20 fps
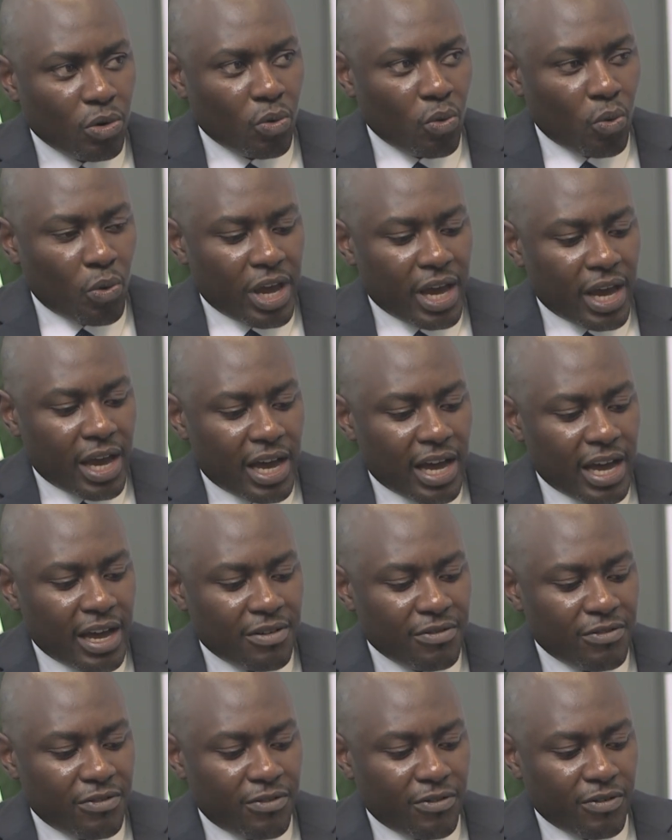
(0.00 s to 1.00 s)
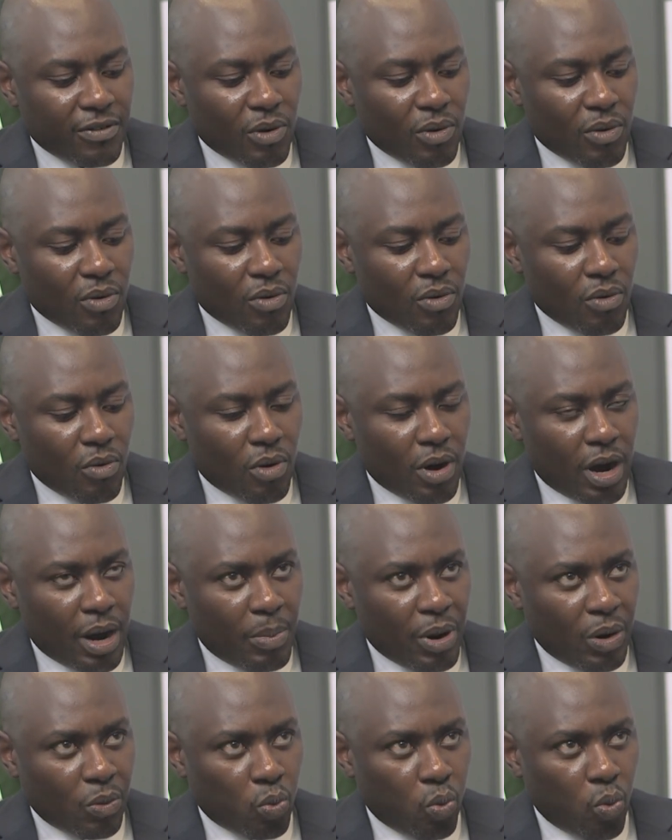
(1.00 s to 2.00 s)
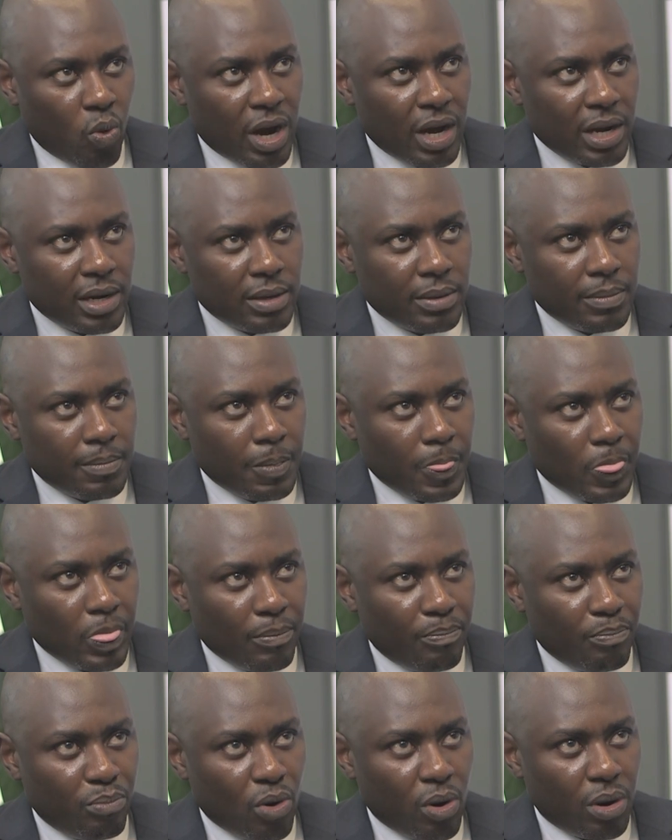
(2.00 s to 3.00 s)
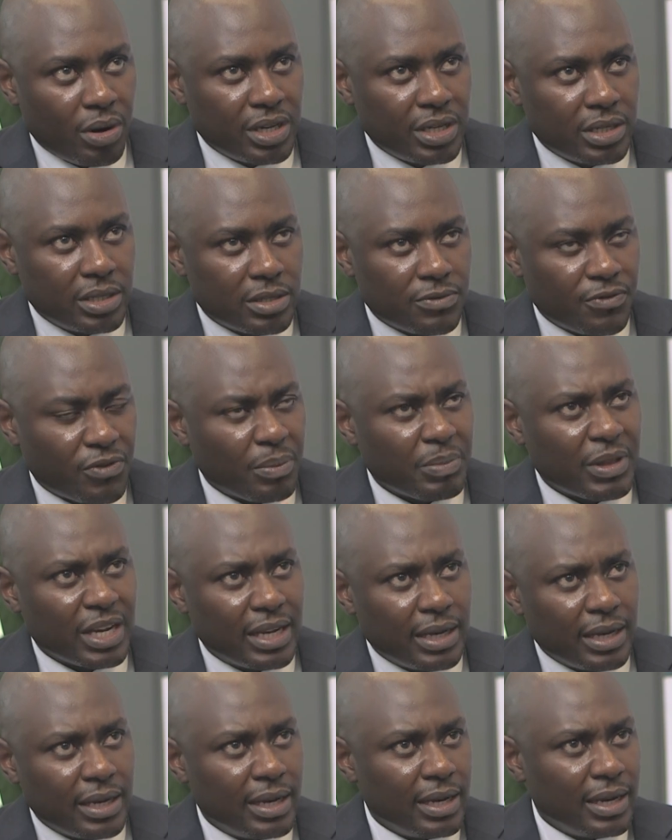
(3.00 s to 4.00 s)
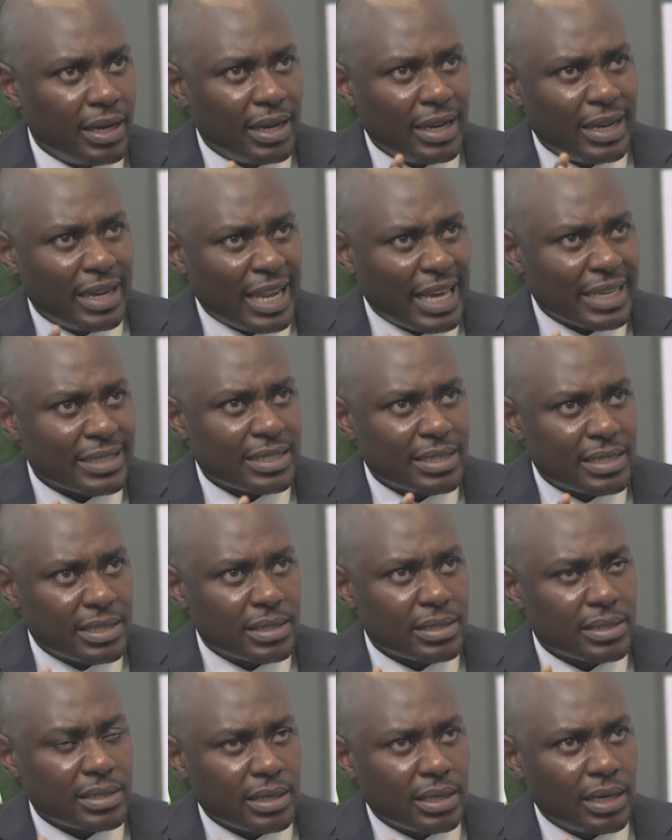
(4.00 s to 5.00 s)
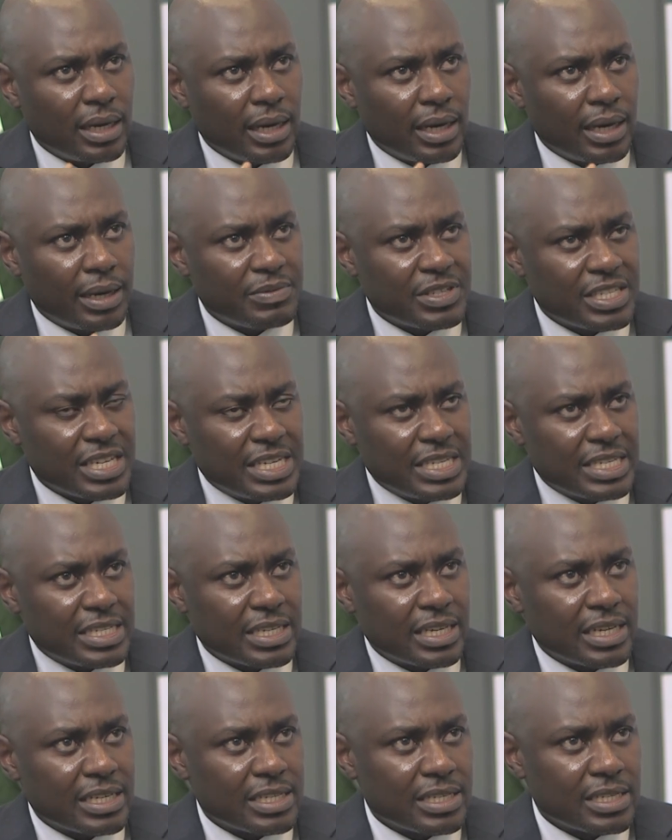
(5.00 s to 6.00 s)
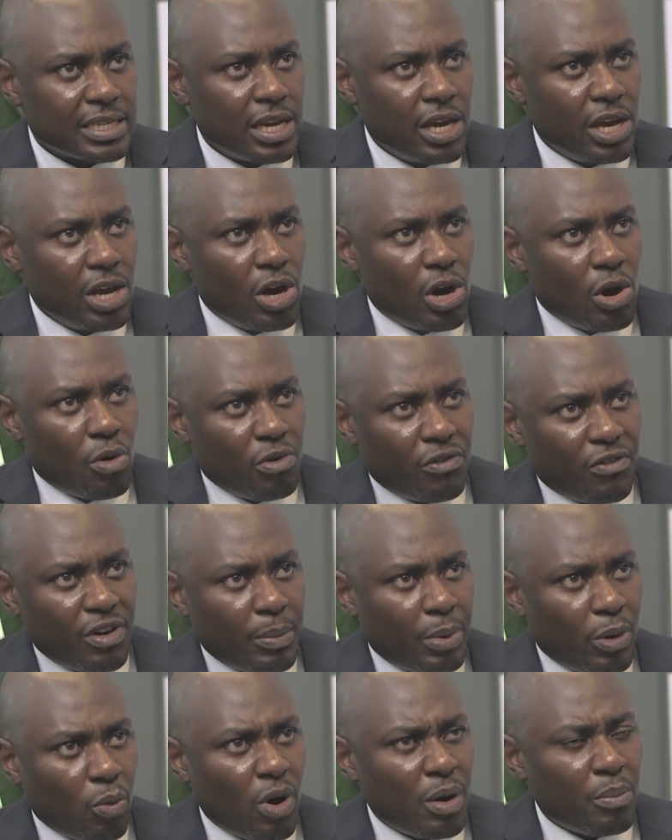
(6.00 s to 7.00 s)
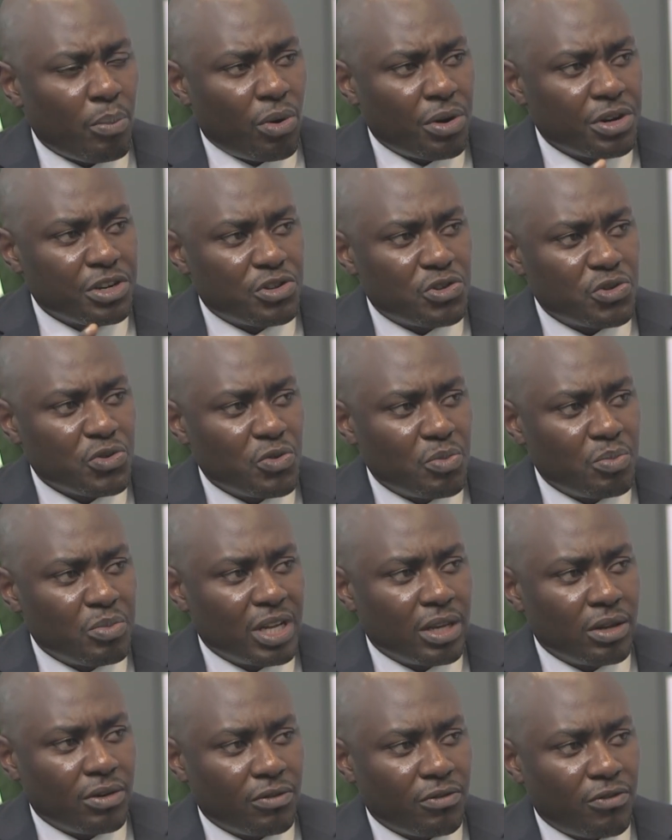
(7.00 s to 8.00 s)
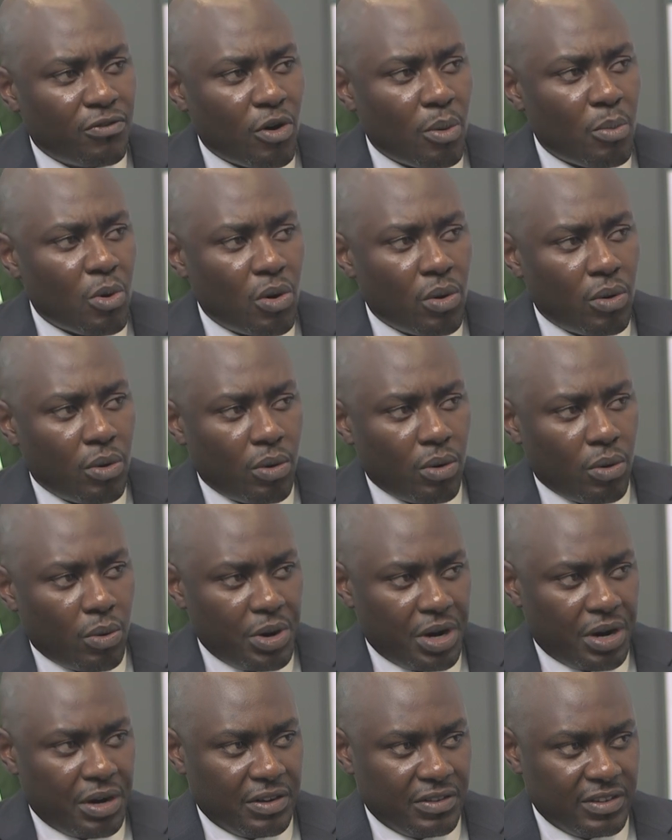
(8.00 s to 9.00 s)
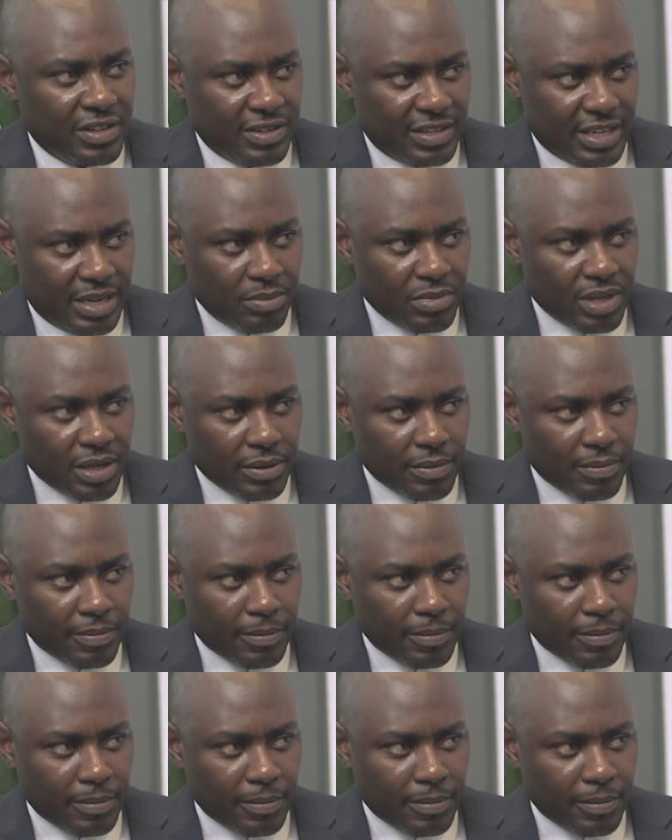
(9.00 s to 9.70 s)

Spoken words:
we have about 1 point from the last census, we've got about 1.2 million formal workers in Zambia.